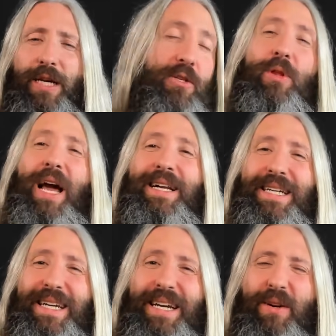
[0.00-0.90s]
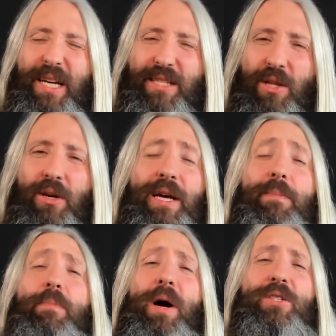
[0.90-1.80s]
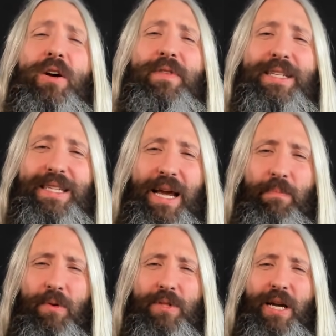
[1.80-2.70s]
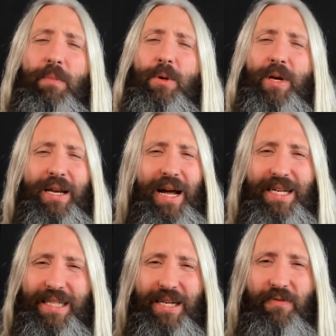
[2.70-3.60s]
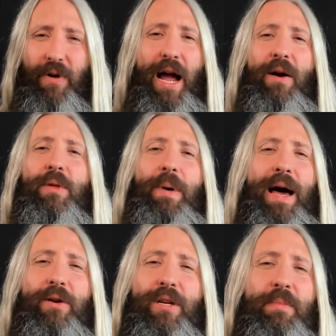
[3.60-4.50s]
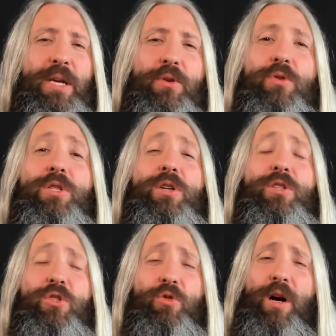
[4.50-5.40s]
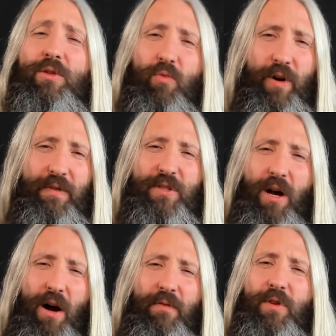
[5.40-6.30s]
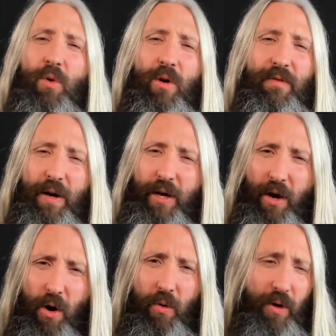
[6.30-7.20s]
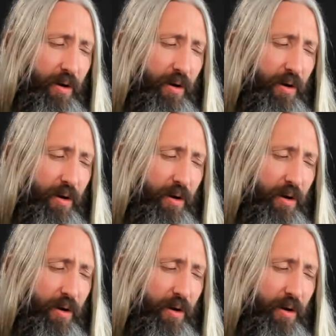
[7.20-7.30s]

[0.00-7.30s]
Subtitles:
And so the idea here is to look at a bunch of examples to help you get an idea for how the pattern can be used to construct riffs of your very own.